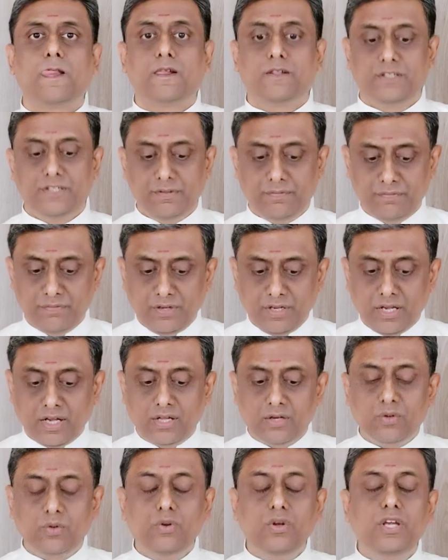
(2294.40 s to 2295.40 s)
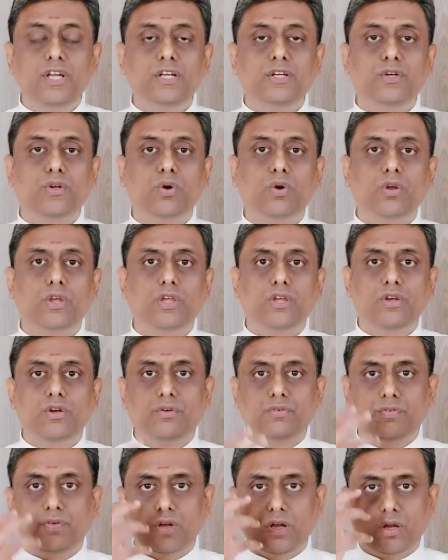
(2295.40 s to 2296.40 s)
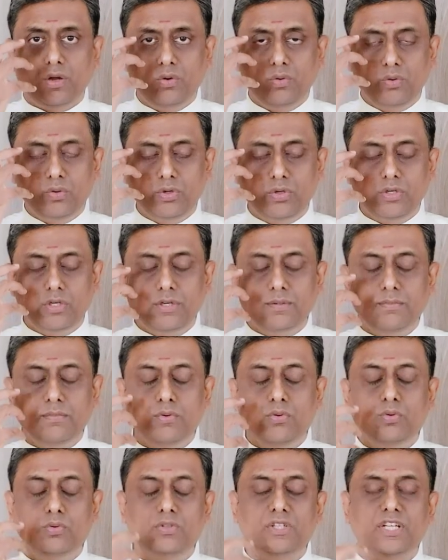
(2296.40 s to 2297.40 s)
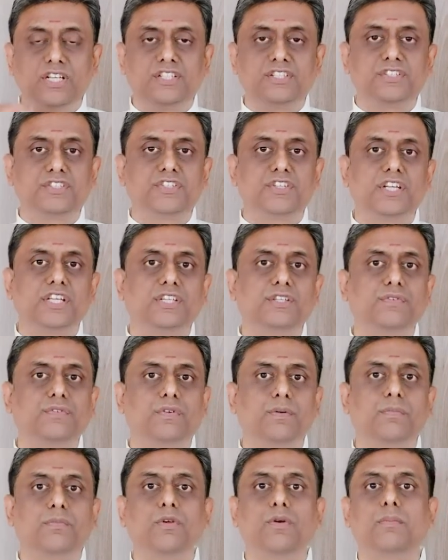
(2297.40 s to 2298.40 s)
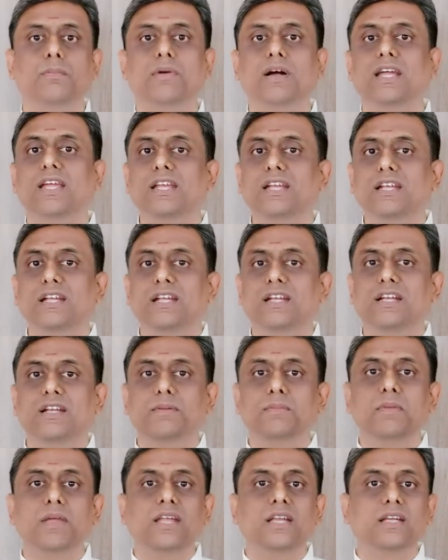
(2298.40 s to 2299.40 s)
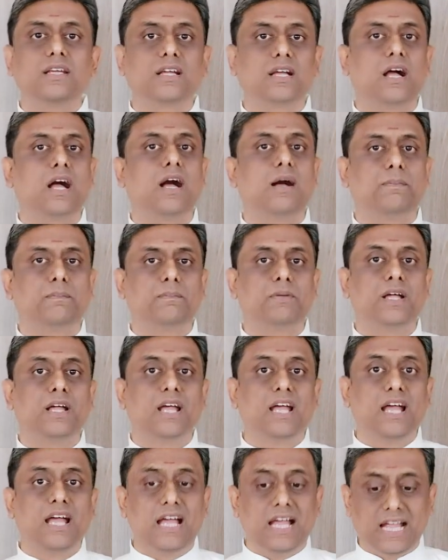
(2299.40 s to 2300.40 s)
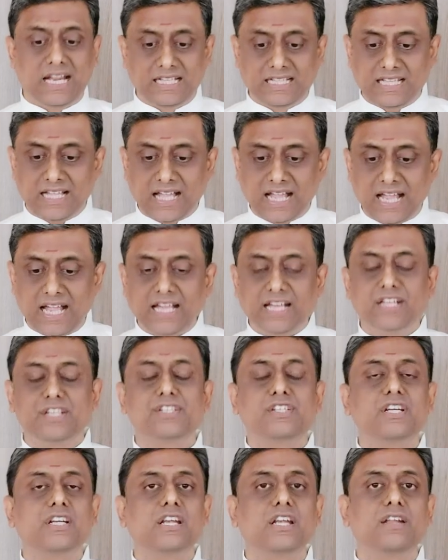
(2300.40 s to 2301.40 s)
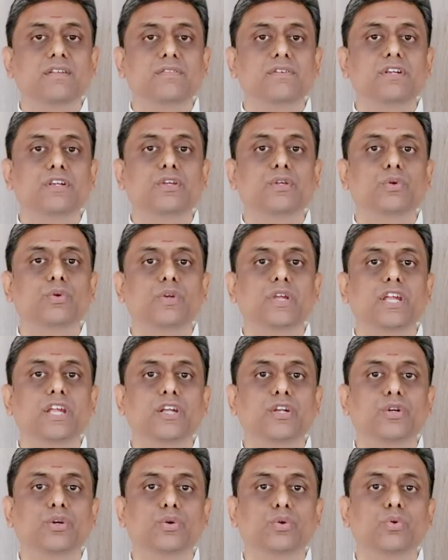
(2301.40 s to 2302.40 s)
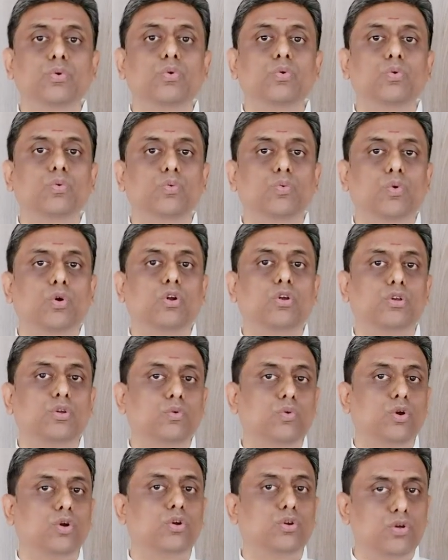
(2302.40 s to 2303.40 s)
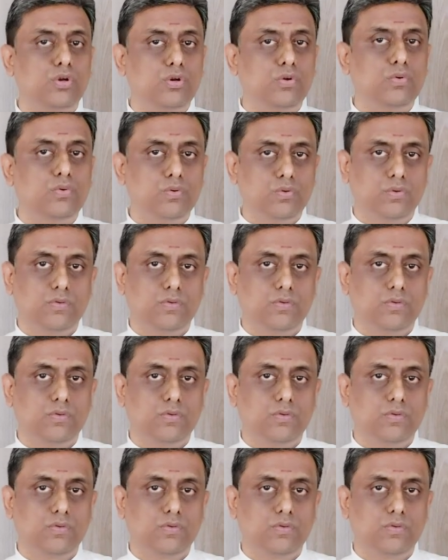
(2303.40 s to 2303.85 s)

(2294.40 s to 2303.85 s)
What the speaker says: See, we are only talking of how to remove that stress from your mind and remain calm. At the action level, you need to do what you ought to do.